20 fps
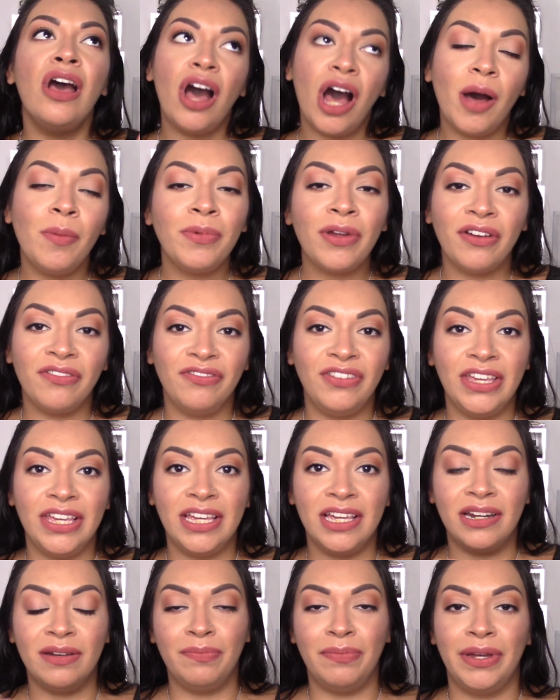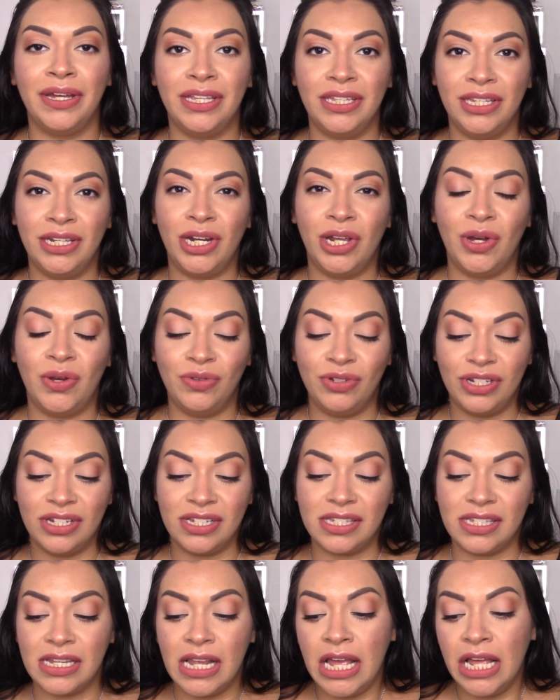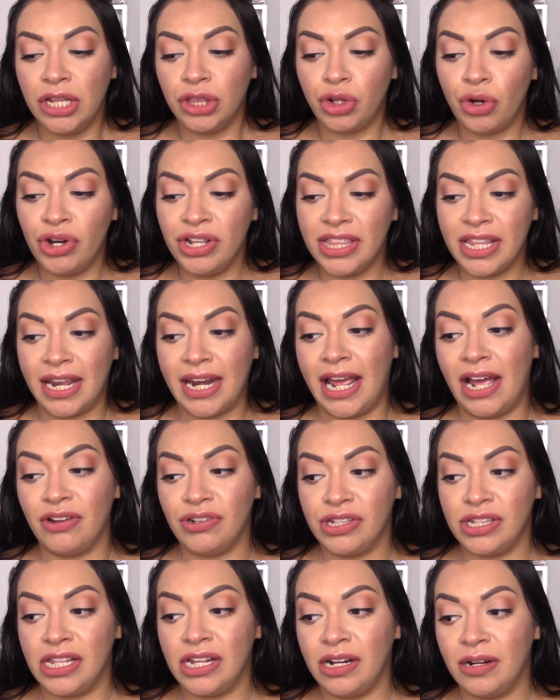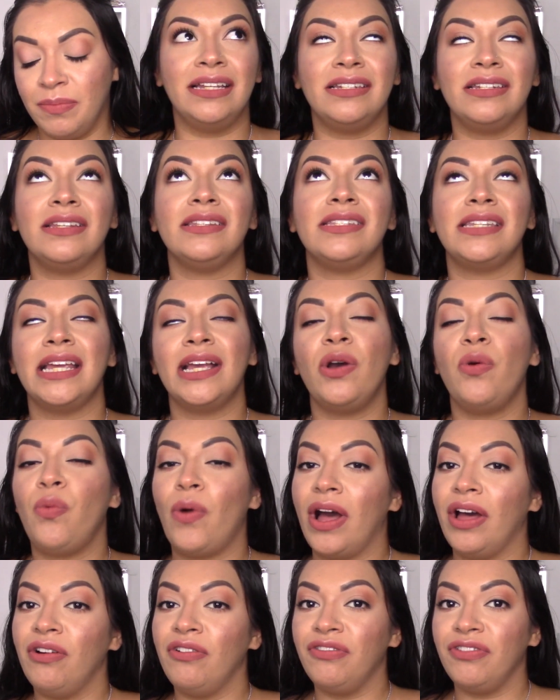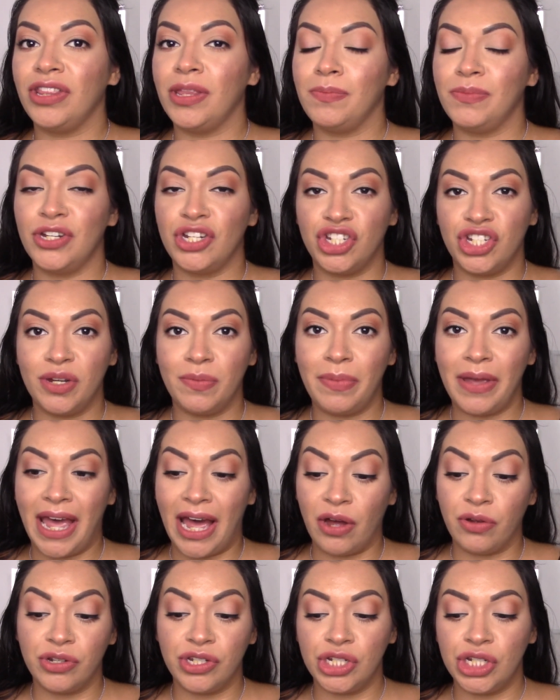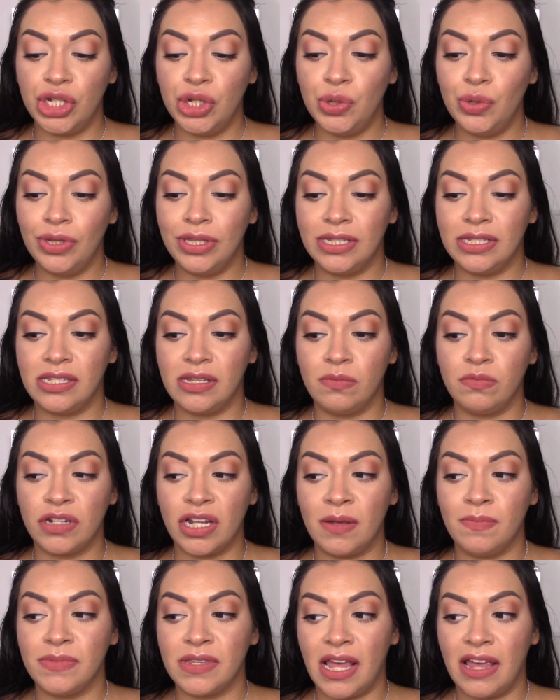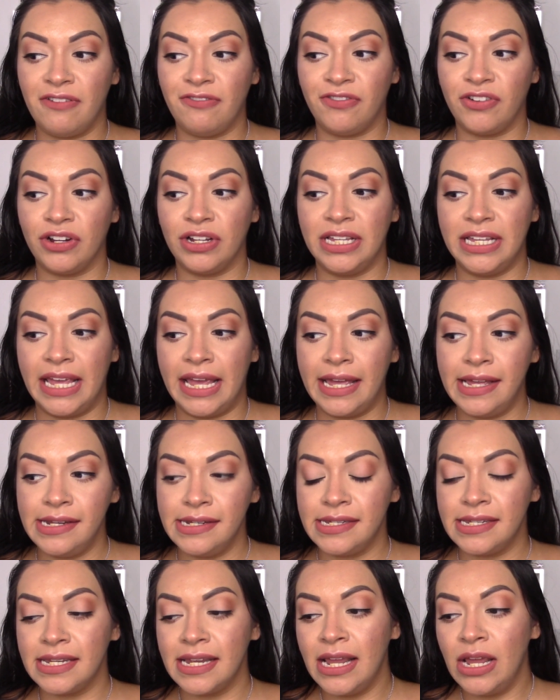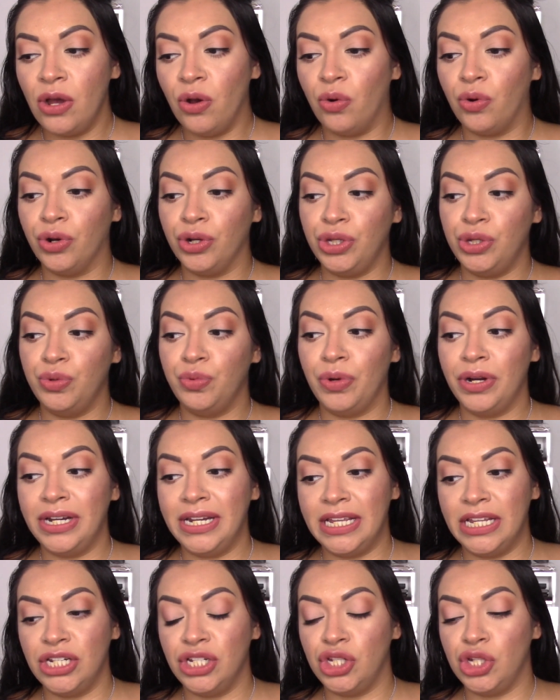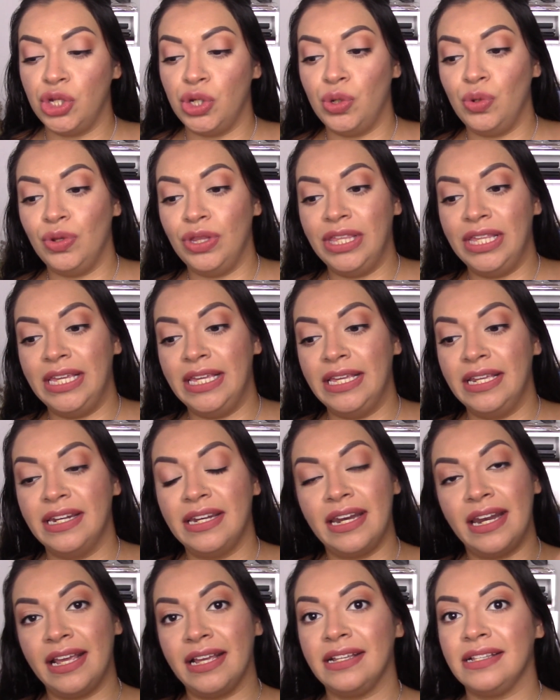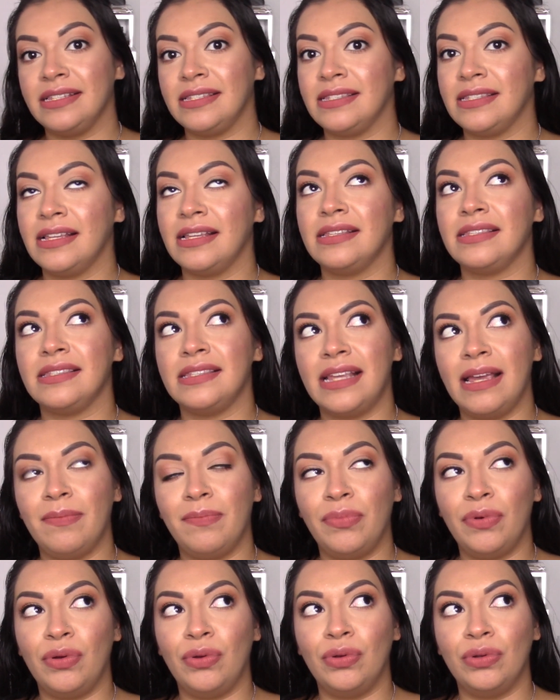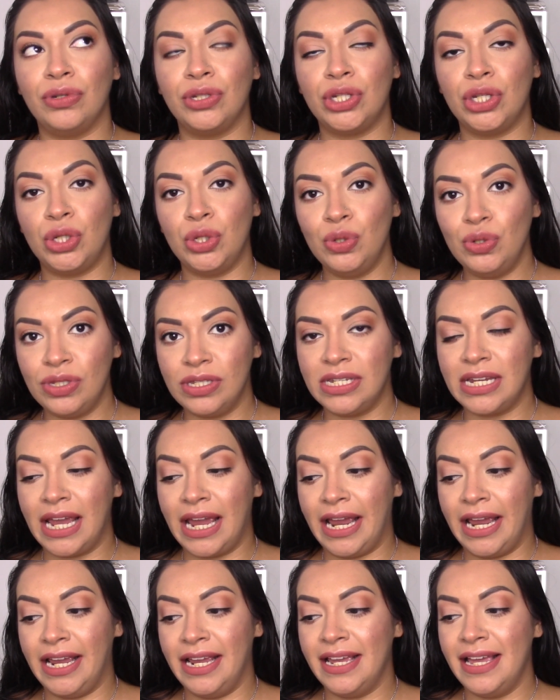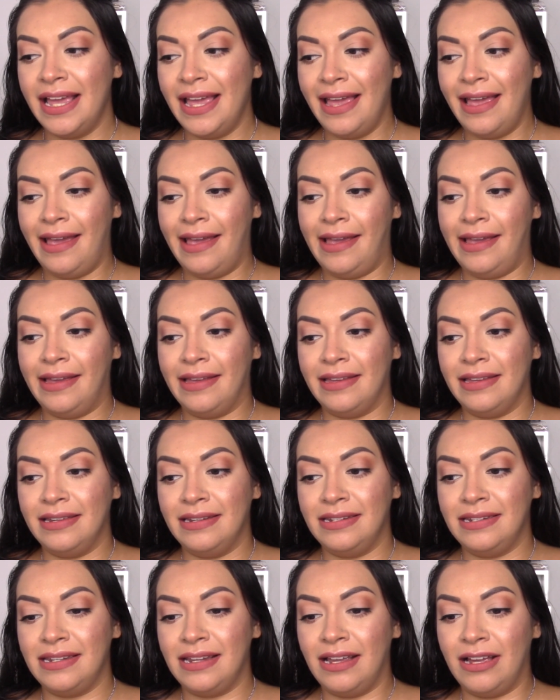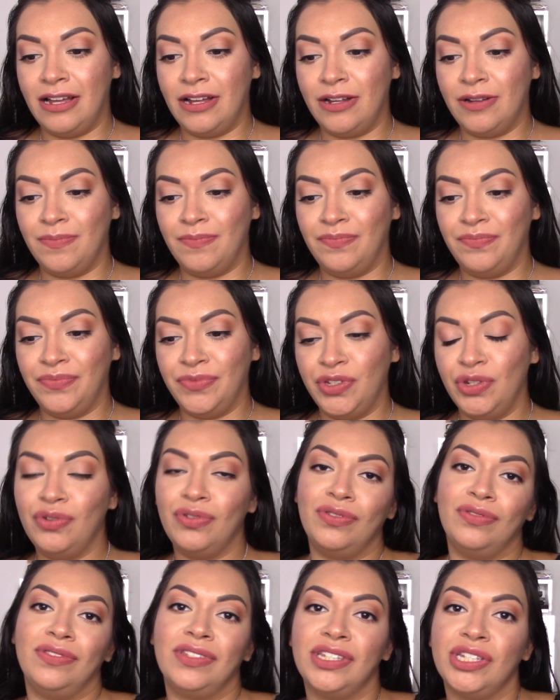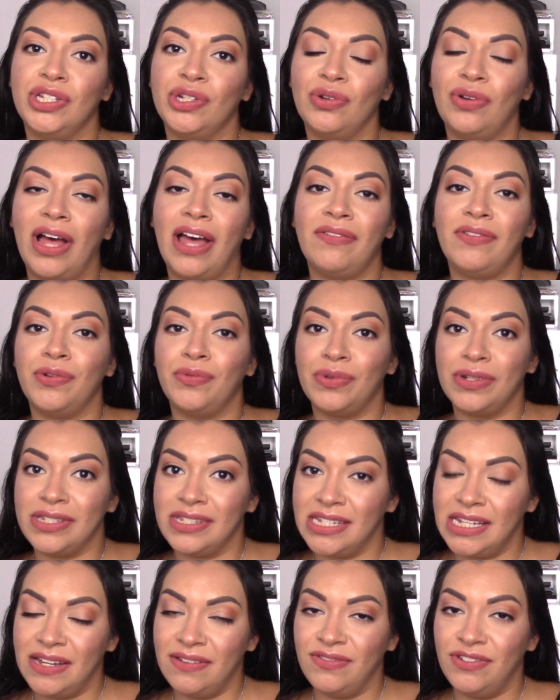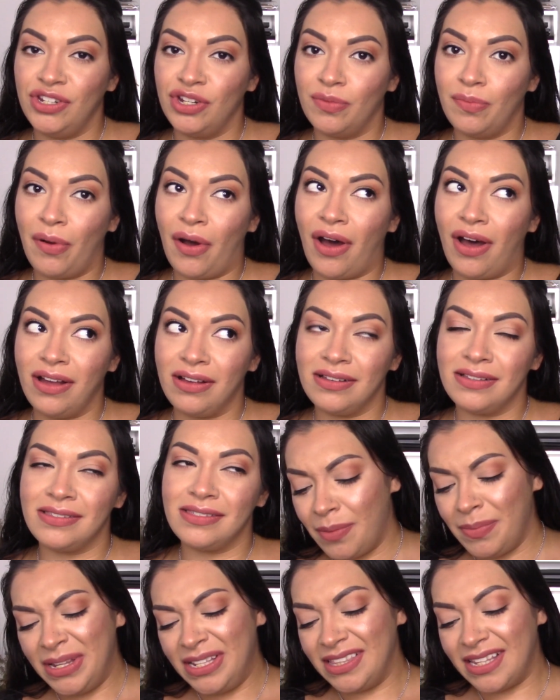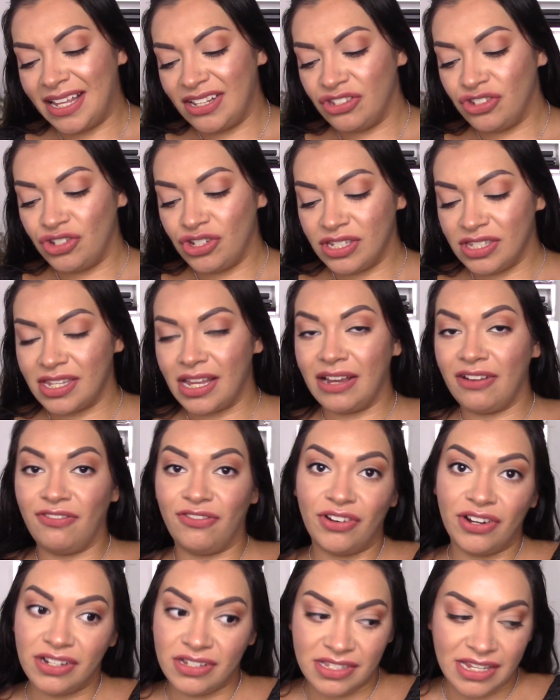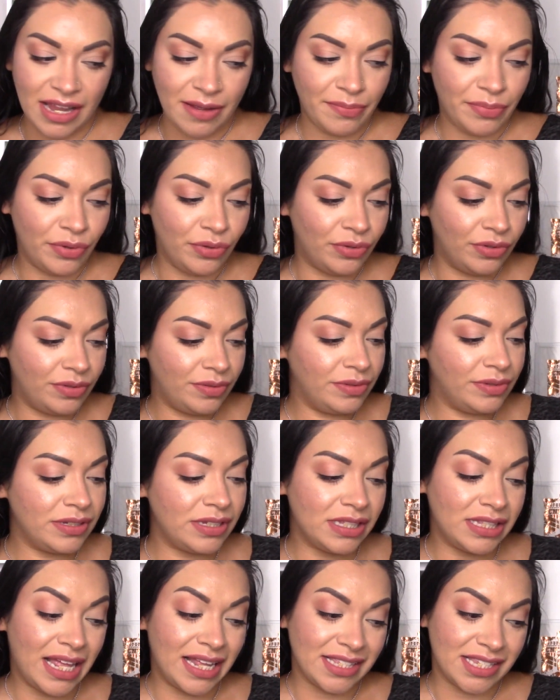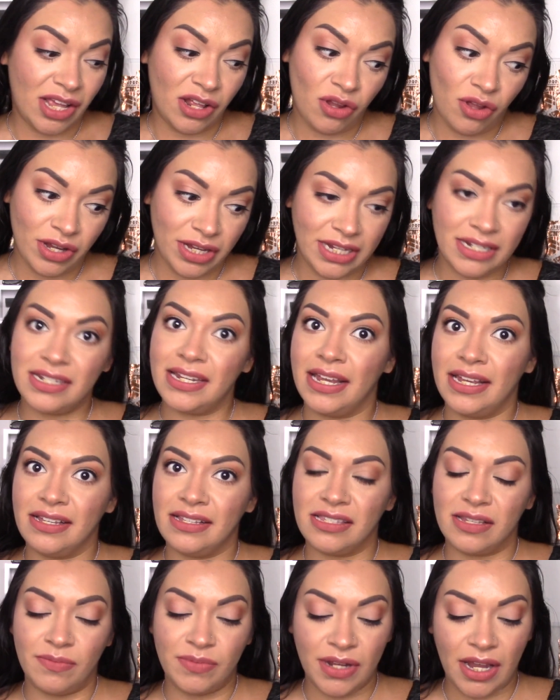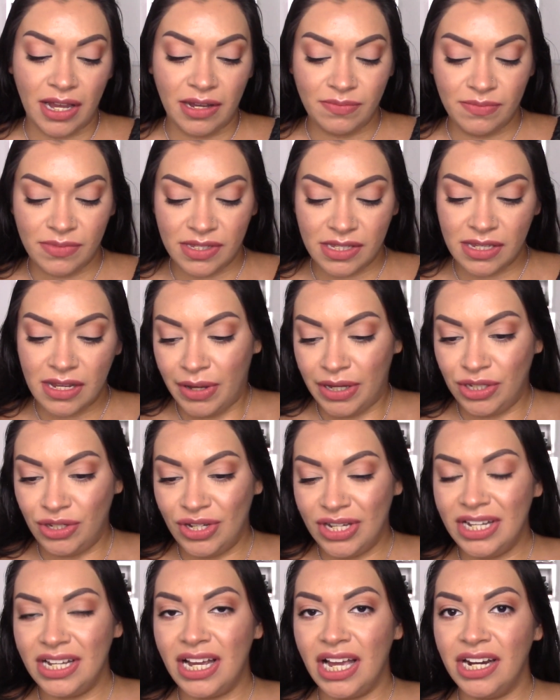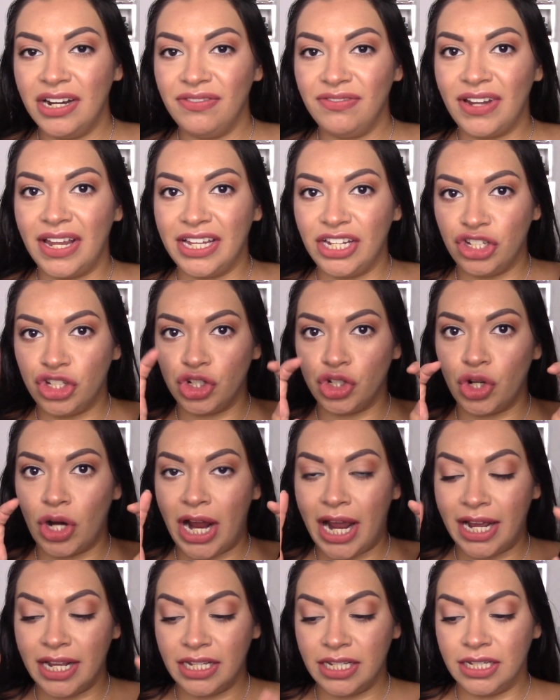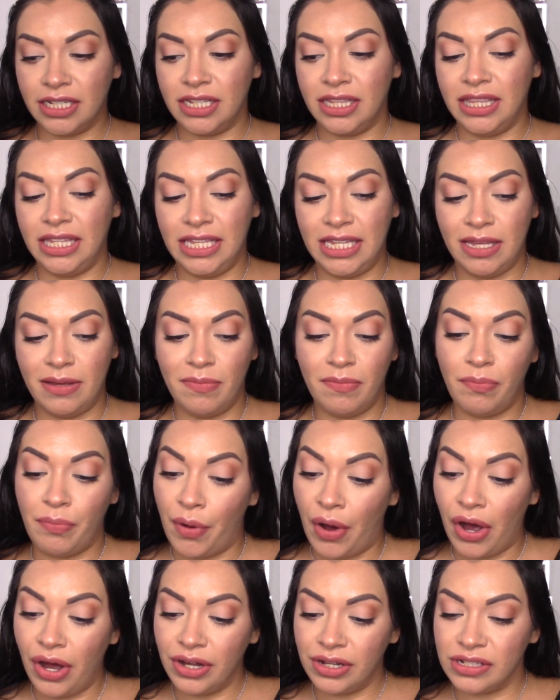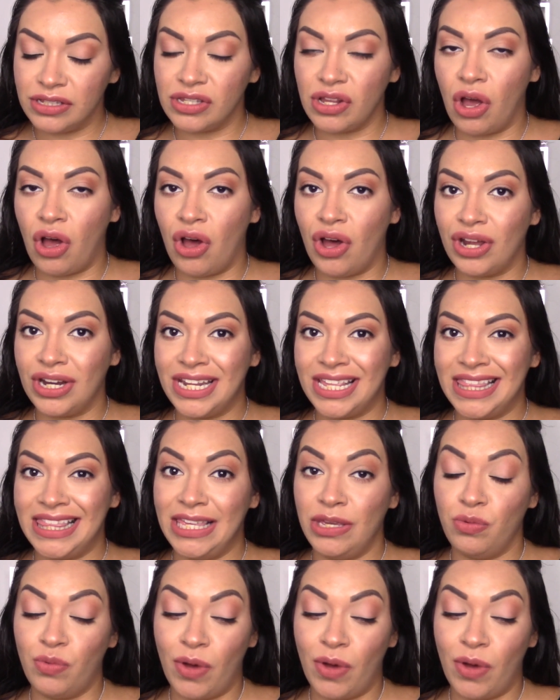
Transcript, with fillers: I'm not vegan, but you know, just throwing that out there. It does take a while for them to ship it out to you that sometimes I forget or you run into the next sample Tuesday and um, you still haven't received your box. I mean, that's just like, for example, that's how long it takes sometimes. But you can kind of like track the box on the